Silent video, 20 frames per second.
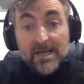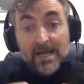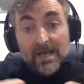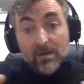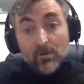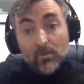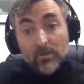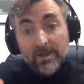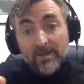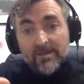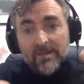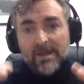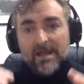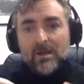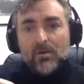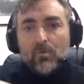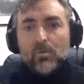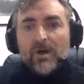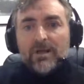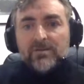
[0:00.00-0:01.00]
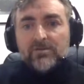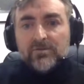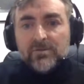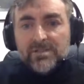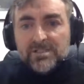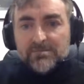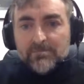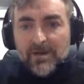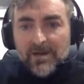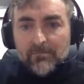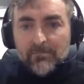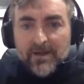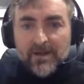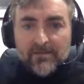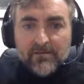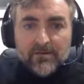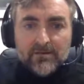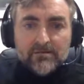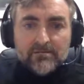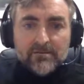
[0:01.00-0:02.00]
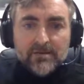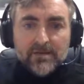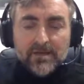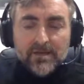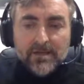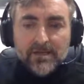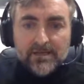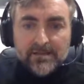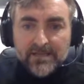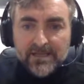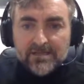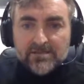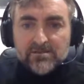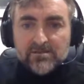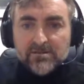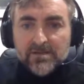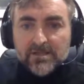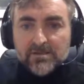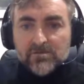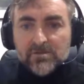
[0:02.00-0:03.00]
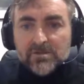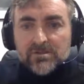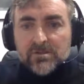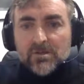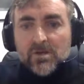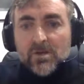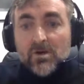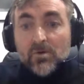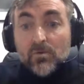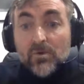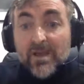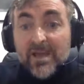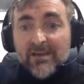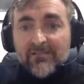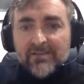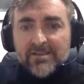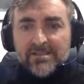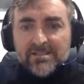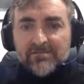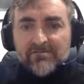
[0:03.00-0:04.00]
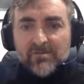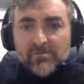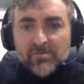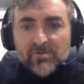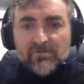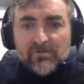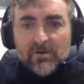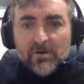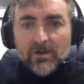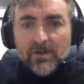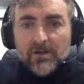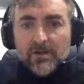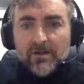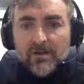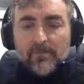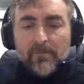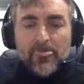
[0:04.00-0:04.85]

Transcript: And with a quantum inspired method, uh, tensor networks, we have achieved a portfolio